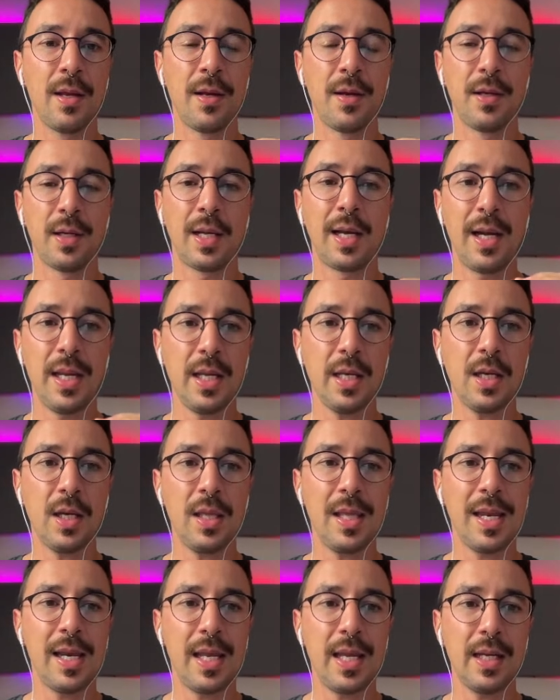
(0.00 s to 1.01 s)
click on
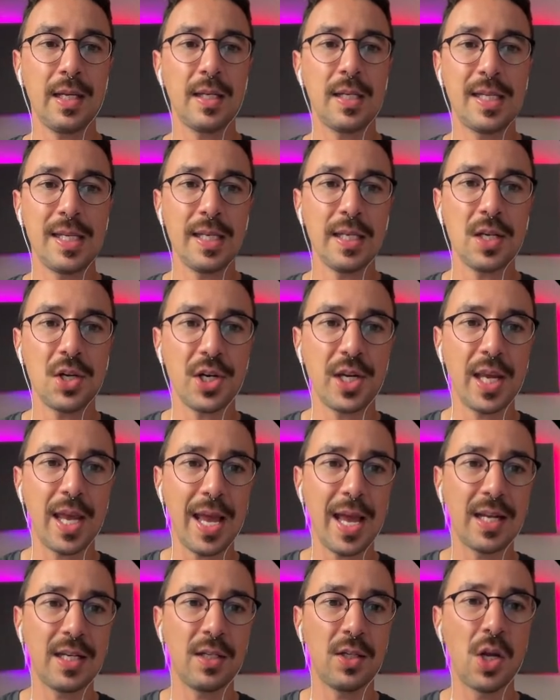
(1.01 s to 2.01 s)
the link
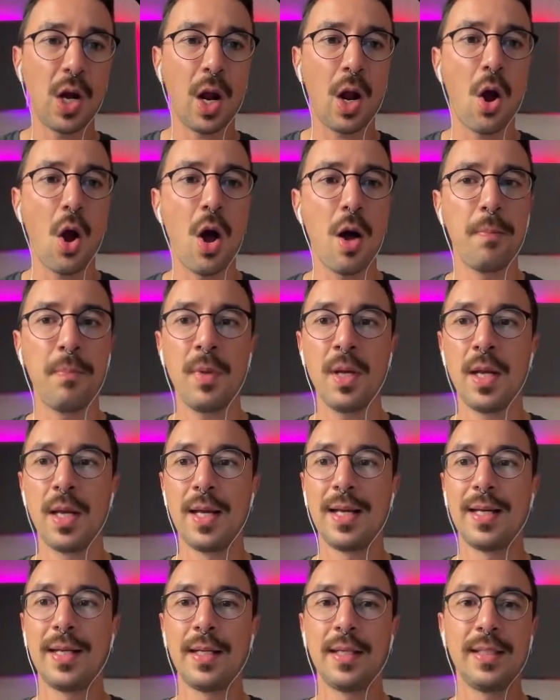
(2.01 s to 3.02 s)

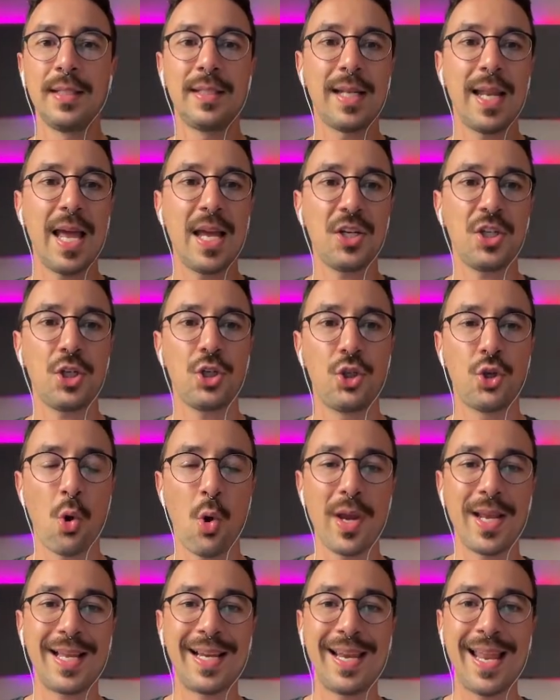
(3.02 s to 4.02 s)

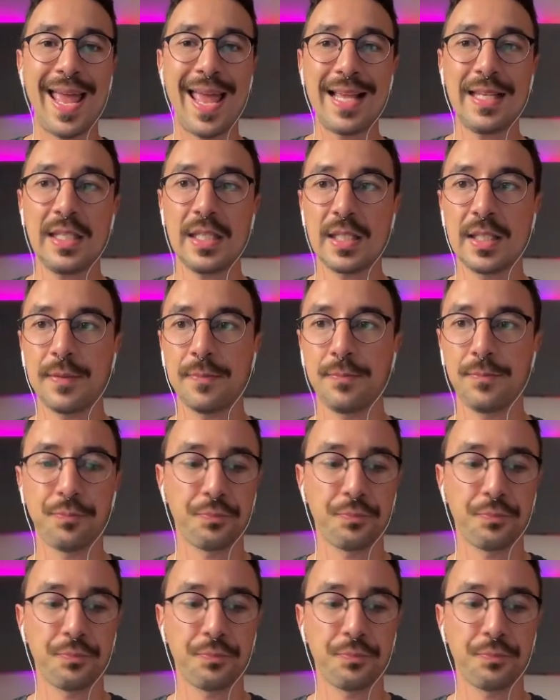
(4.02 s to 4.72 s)
tinkercad.com/join class.